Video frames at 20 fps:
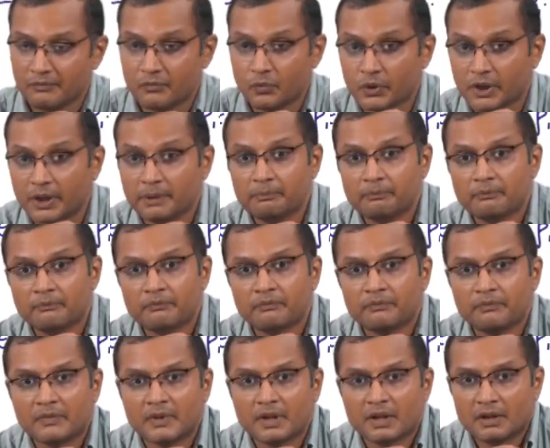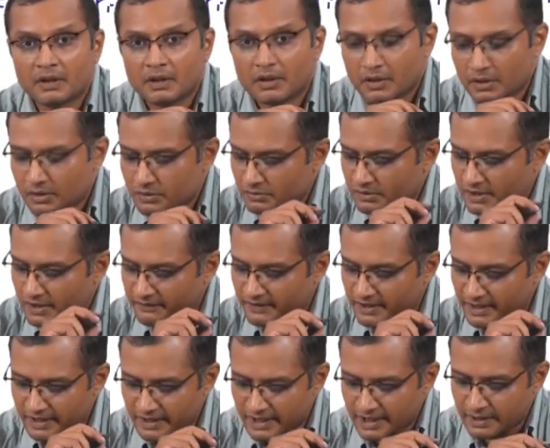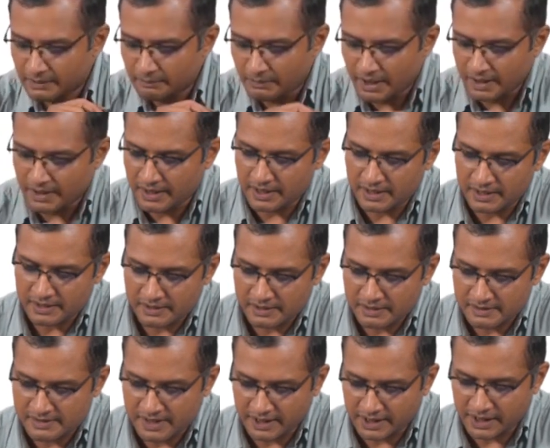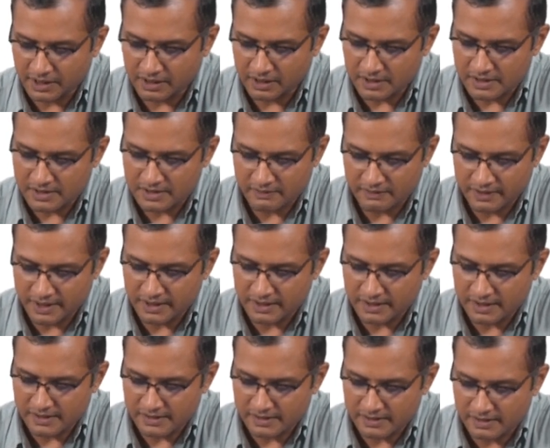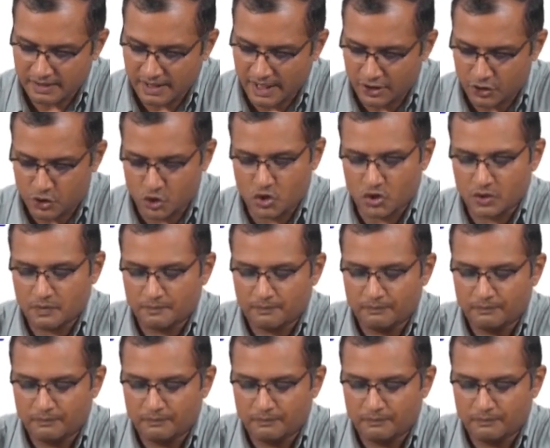okay. So, definitely my second constraint is h.